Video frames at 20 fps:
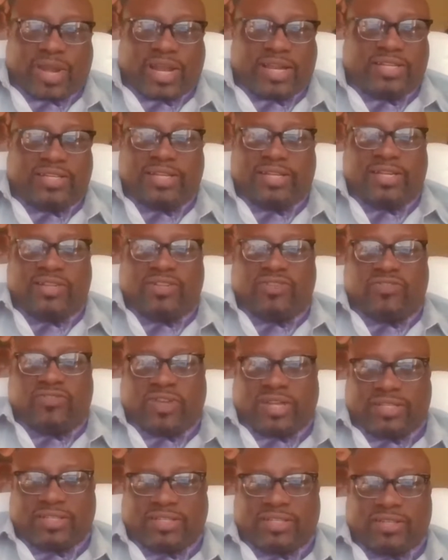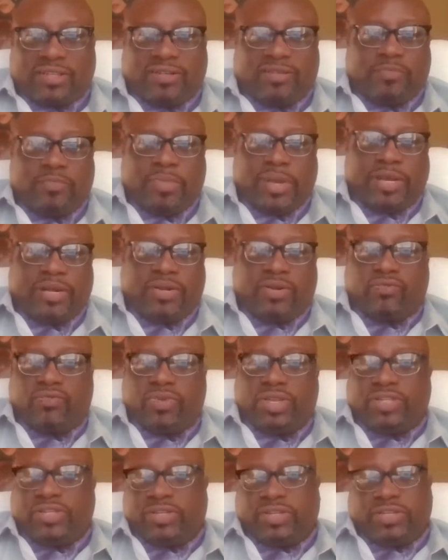Why should they trust the medical
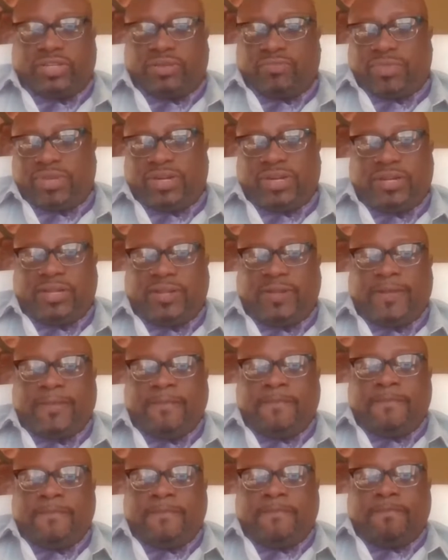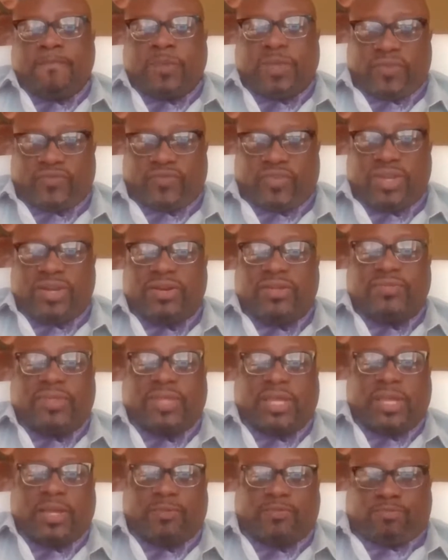research community, given
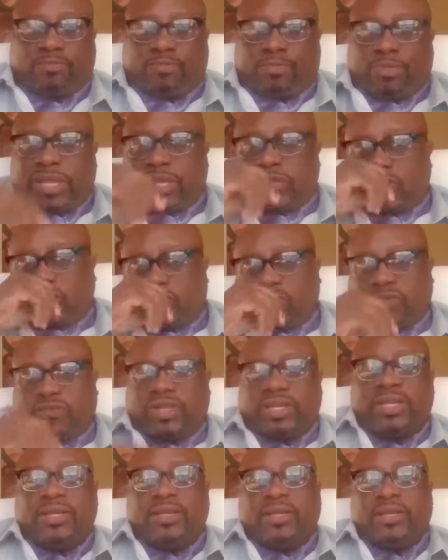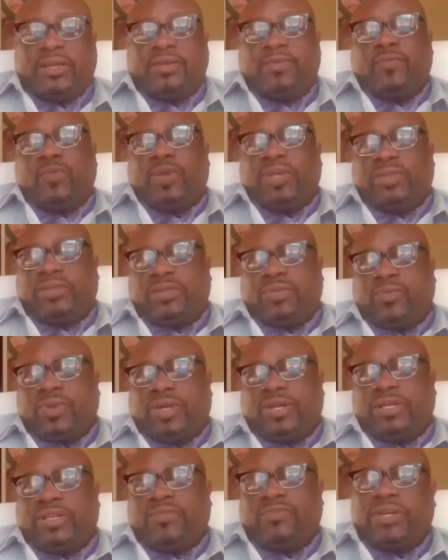their history with
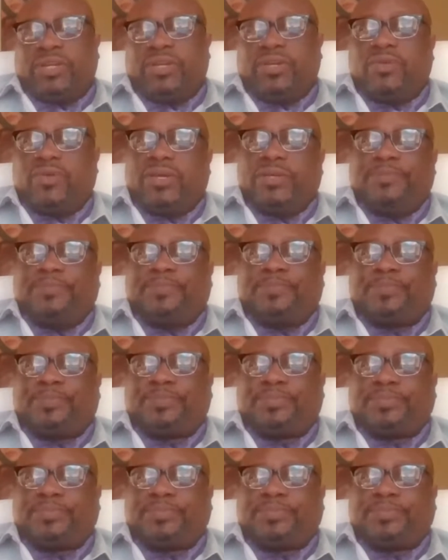what they've been doing?